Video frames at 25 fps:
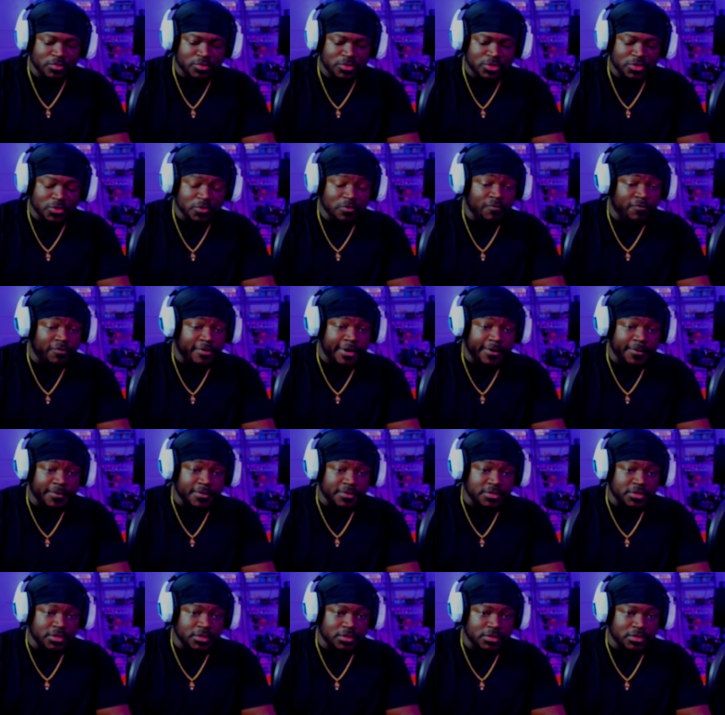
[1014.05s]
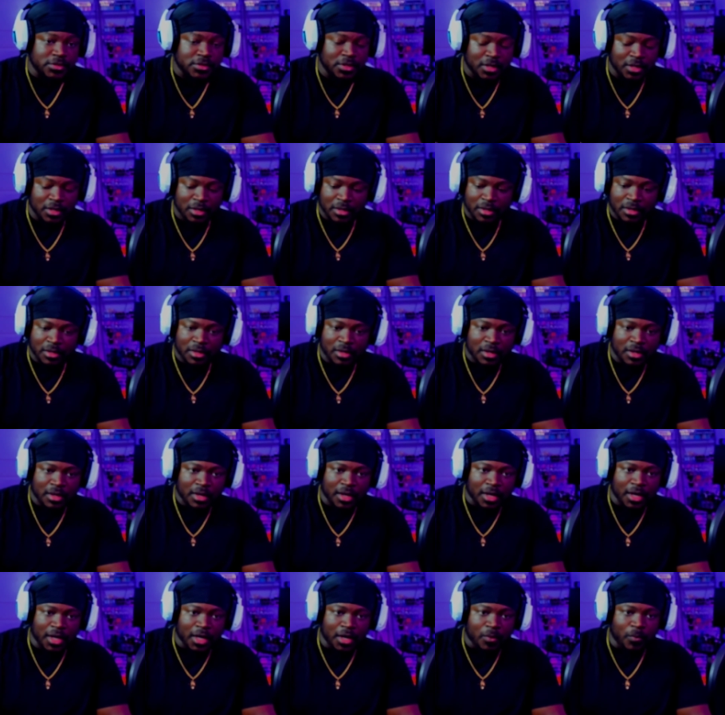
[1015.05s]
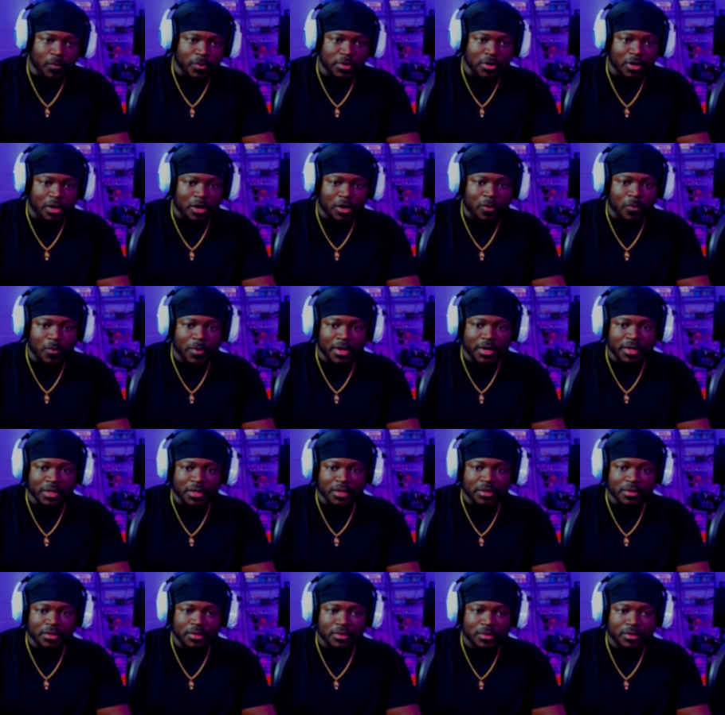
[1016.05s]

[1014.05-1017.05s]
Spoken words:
two fragrances and we already